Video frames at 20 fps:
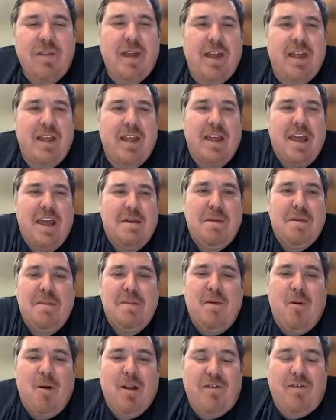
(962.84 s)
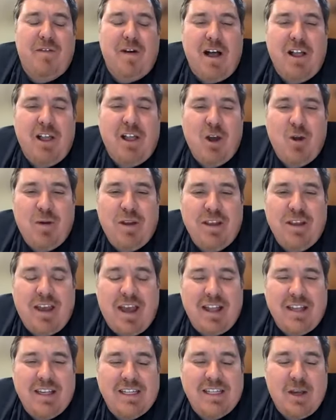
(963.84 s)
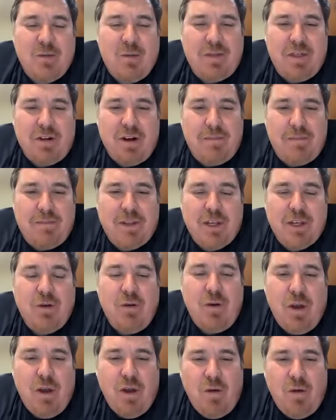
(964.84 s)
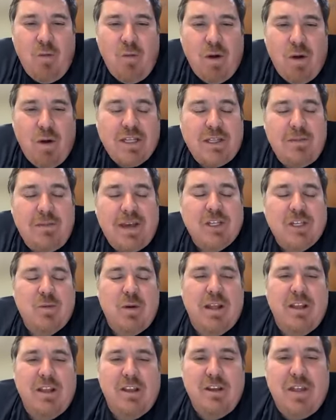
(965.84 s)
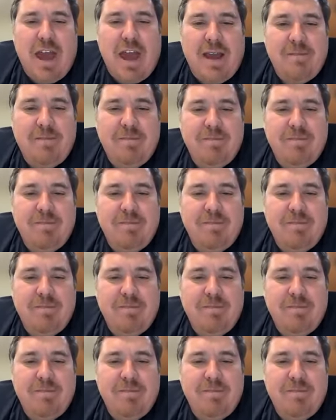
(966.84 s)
that people want to follow and kind of see what they're up to, what's the best way to do that?